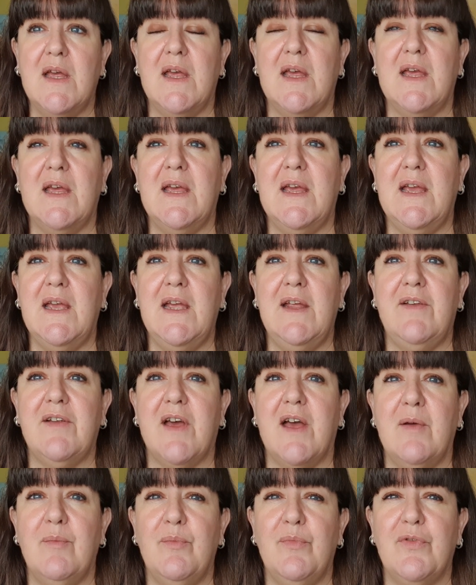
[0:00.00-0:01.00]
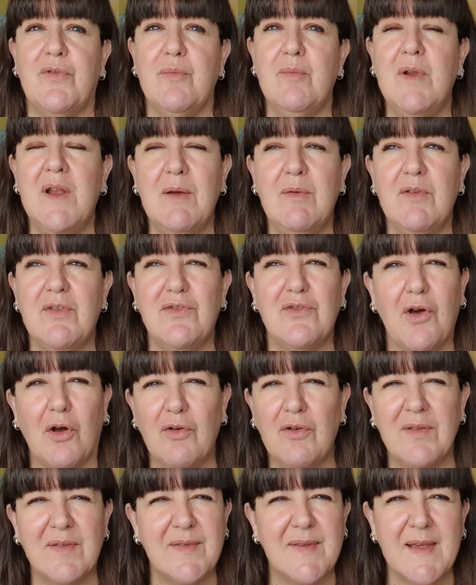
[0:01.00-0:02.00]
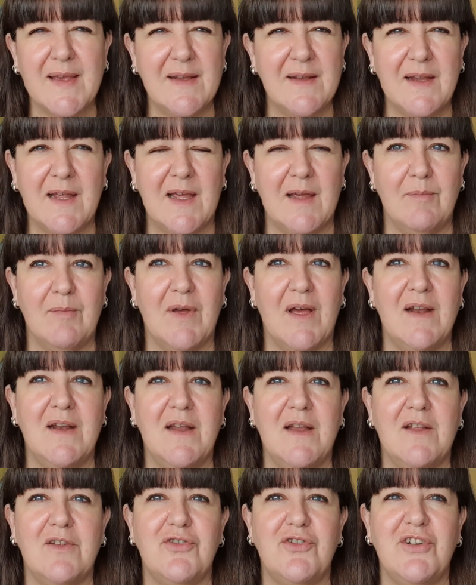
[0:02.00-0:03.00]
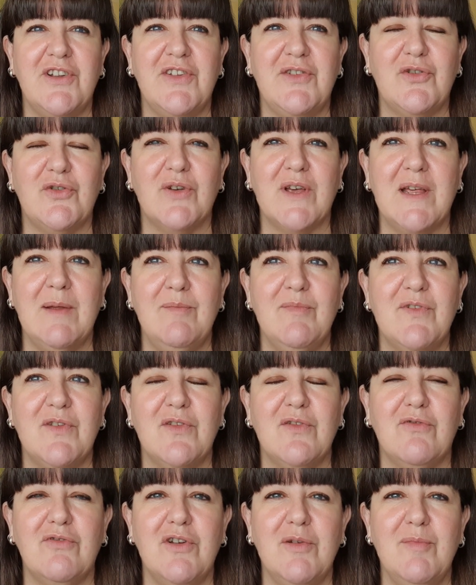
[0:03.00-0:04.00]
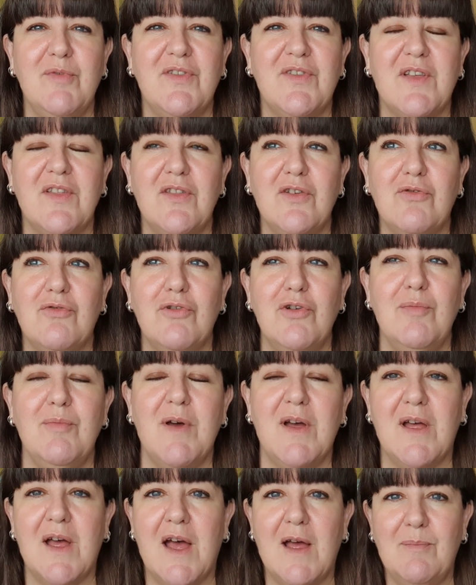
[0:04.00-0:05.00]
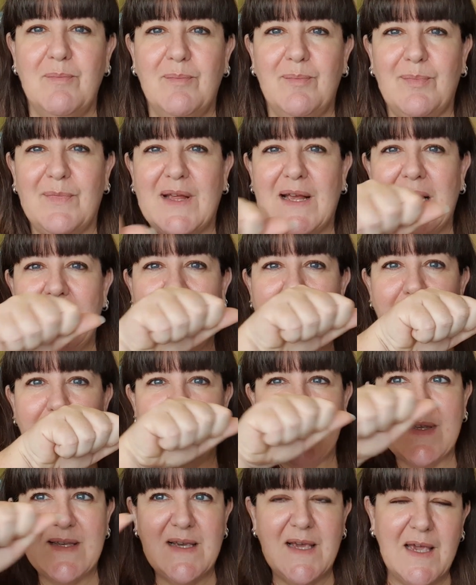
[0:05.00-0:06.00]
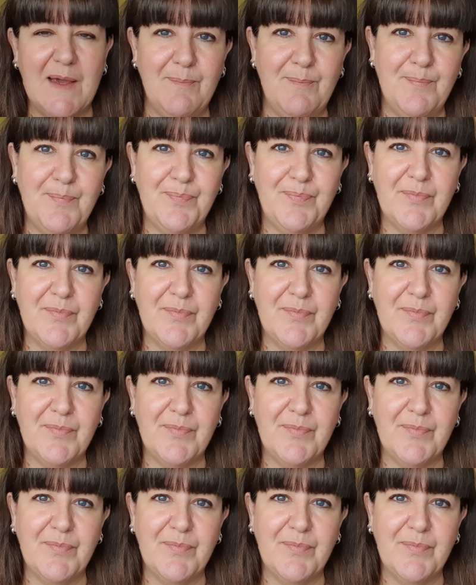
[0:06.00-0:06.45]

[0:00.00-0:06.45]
he'd somebody was dog sitting him, and she took him to the groomers, and the groomer clipped him,